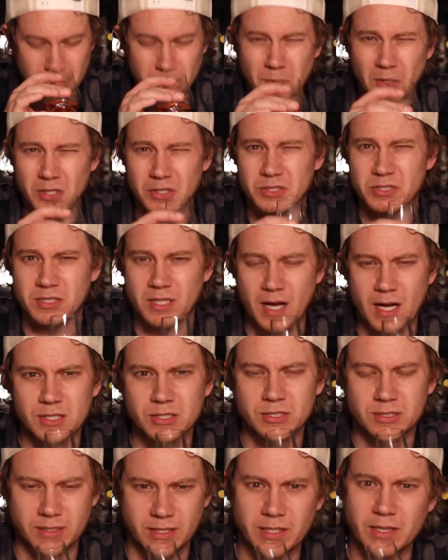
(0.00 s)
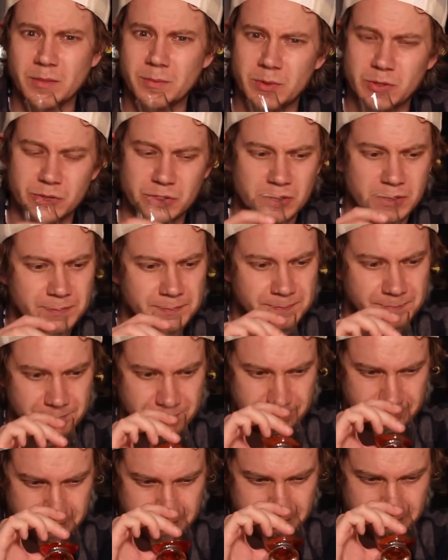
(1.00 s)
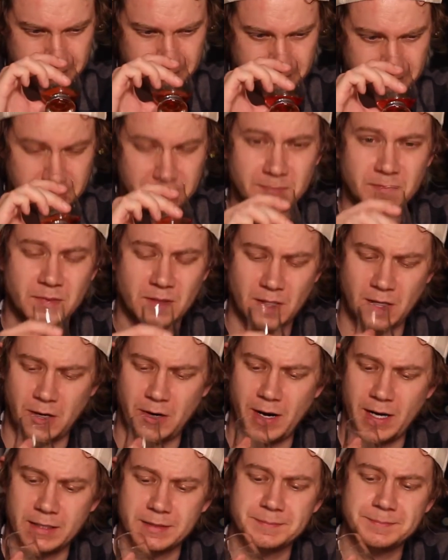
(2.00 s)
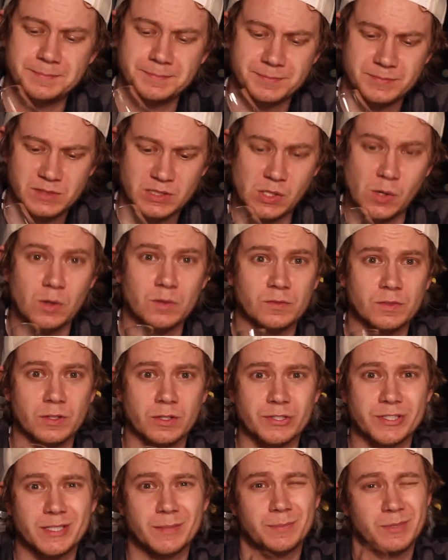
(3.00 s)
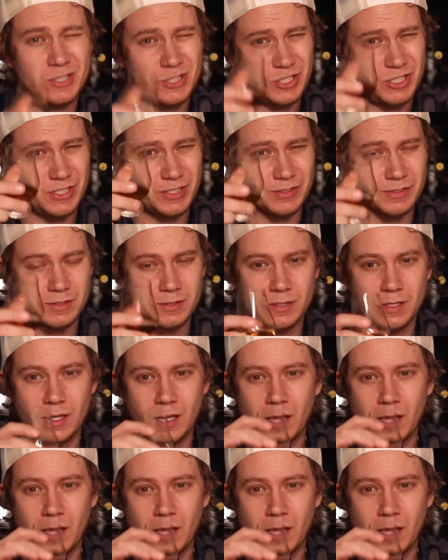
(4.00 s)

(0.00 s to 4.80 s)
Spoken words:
Butterscotch, and then the booze. All right, let's go and fill a sip. Cheers.